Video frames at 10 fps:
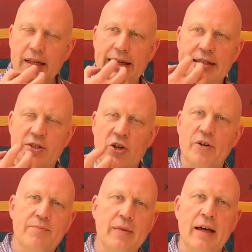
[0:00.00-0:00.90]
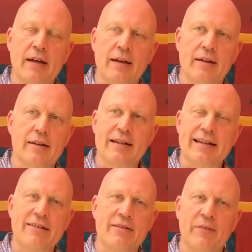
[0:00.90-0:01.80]
It's got uh,
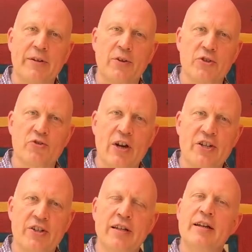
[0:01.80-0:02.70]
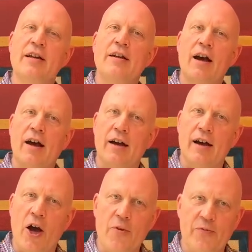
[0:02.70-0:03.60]
lovely concentration.
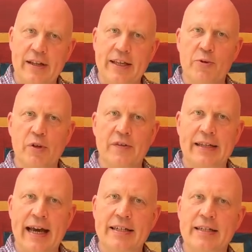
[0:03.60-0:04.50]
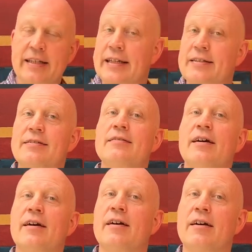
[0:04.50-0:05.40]
Uh, hopefully you will have decanted this
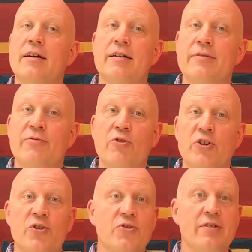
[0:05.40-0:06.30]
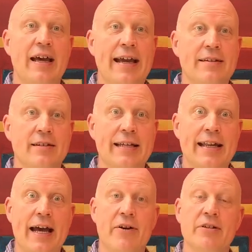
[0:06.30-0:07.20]
uh, for a good eight to
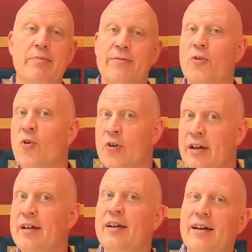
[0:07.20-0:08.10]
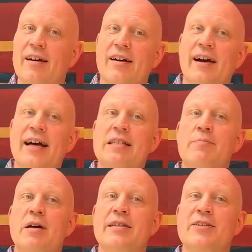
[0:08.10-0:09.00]
10 hours before. Uh, as
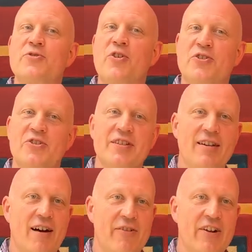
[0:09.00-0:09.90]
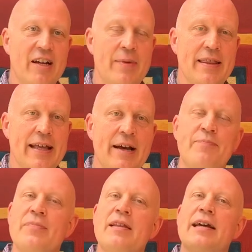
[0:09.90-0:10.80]
per the instructions, I recommend
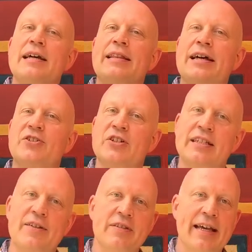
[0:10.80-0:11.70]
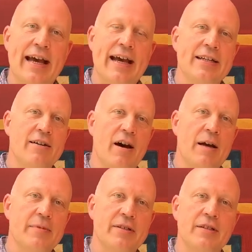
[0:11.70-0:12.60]
that. And that just gives the air
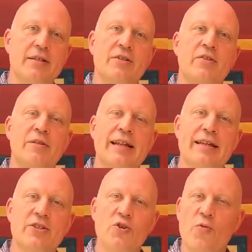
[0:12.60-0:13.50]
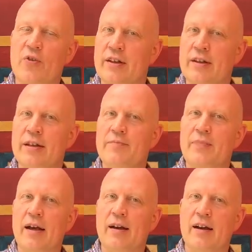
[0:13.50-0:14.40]
time to just sort of let it soften
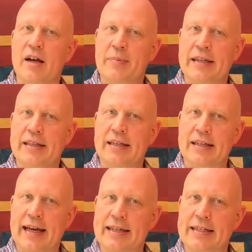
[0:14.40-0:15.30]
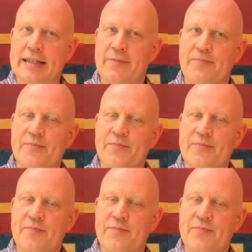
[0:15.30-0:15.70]
a bit in the decanter.